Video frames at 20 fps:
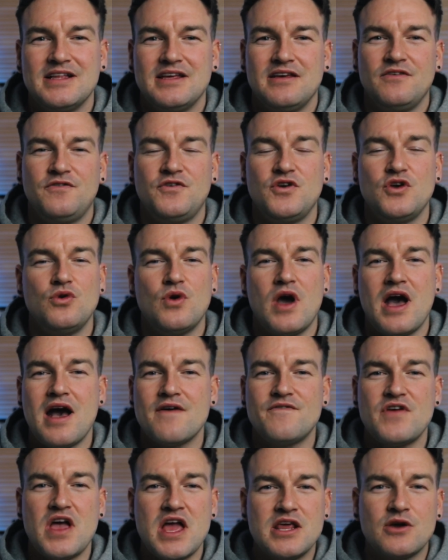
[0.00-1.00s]
If you
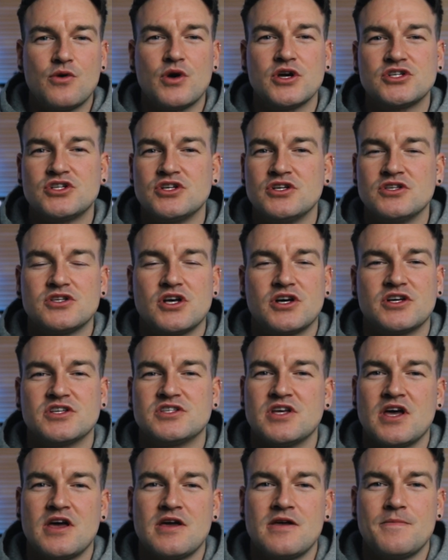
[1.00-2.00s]
have any questions, like I
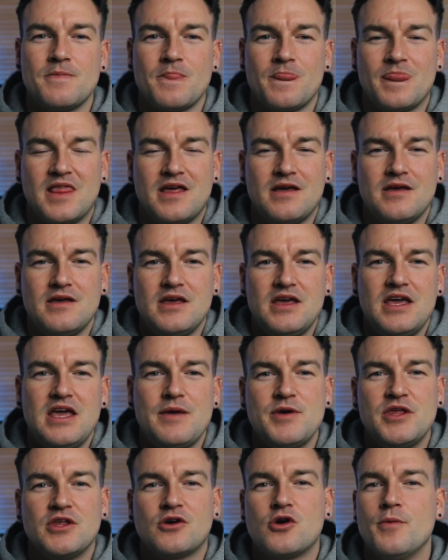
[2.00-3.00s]
say,
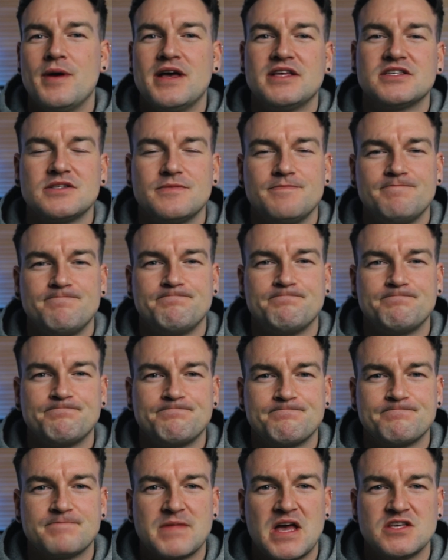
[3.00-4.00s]
hit me in the comments.
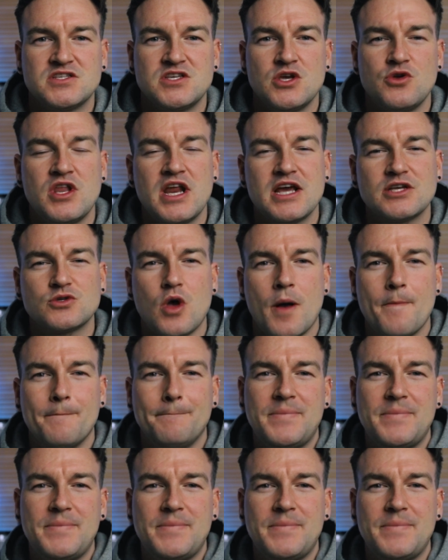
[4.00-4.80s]
I'll see you in the next one.